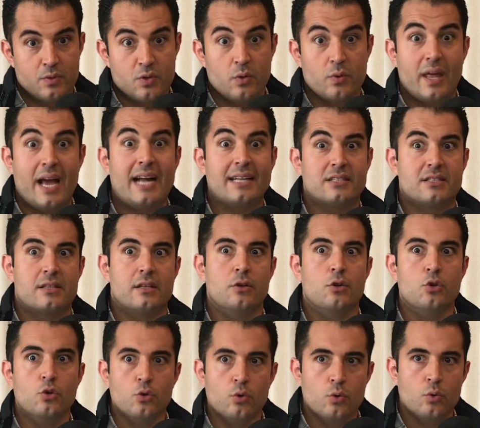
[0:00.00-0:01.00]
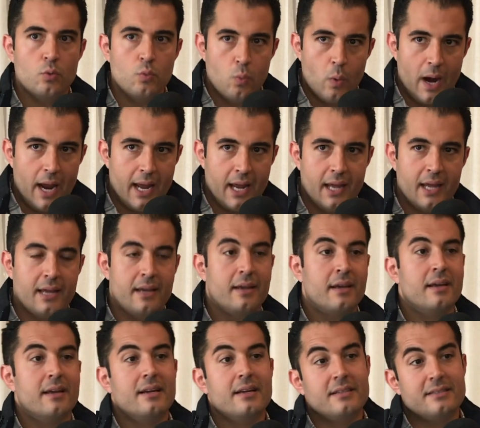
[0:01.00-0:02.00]
So that's the new way
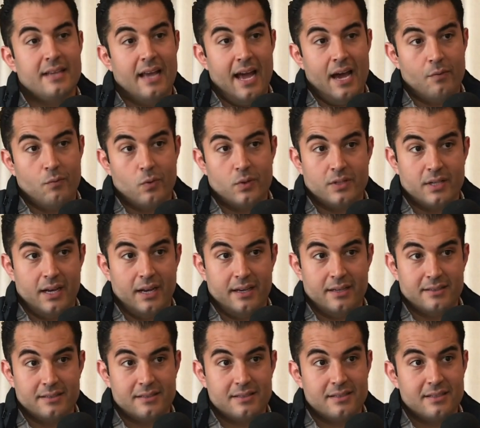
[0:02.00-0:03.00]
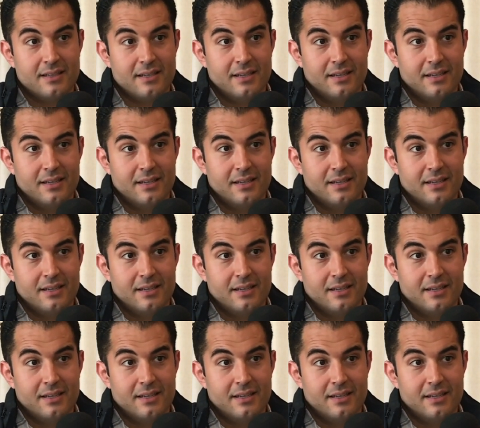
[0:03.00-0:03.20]
to advertise.